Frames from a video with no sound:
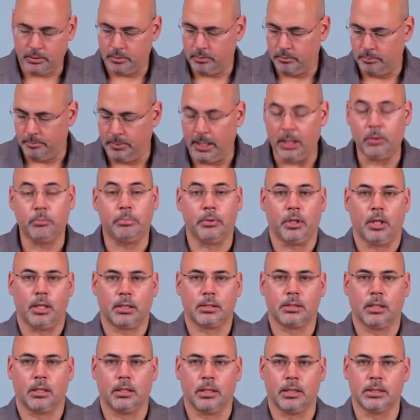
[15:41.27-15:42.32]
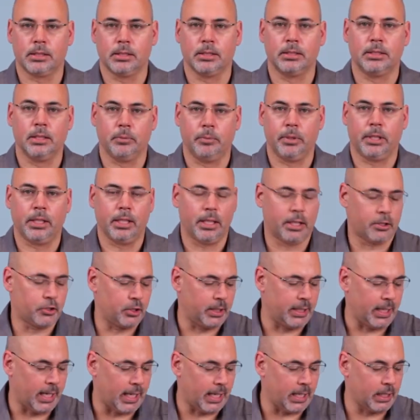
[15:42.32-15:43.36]
mount blocks on this is that we can
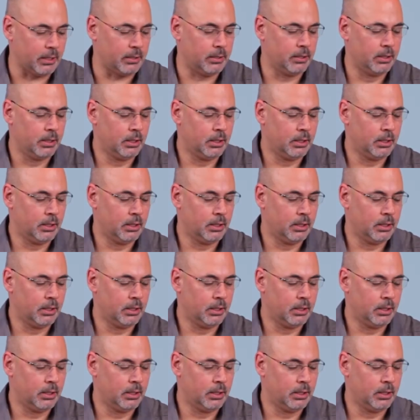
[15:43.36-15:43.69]
actually add